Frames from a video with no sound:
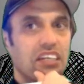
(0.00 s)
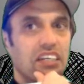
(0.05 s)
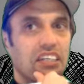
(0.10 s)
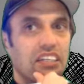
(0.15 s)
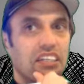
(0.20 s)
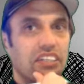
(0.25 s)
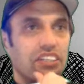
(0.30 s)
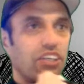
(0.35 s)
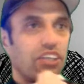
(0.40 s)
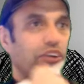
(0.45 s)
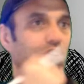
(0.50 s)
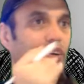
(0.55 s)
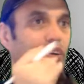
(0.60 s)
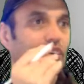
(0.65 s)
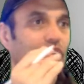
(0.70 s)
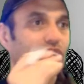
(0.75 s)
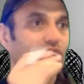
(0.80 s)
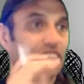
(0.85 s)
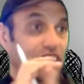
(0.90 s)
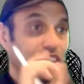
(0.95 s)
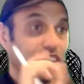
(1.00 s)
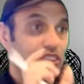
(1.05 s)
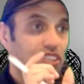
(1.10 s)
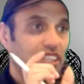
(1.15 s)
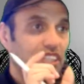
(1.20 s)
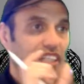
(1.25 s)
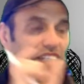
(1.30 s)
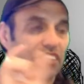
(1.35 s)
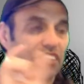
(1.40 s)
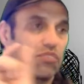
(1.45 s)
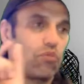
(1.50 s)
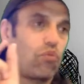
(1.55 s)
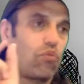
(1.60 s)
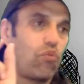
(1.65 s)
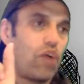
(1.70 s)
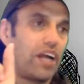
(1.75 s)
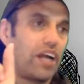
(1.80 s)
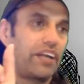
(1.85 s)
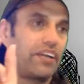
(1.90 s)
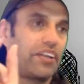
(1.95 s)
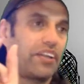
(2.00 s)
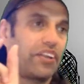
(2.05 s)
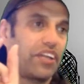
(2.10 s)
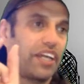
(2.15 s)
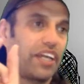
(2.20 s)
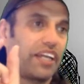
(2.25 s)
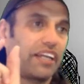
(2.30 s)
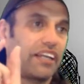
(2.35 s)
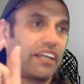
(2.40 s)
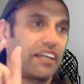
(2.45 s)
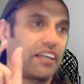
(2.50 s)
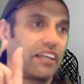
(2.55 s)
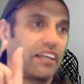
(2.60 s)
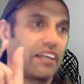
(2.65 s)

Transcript: So what's interesting is one thing,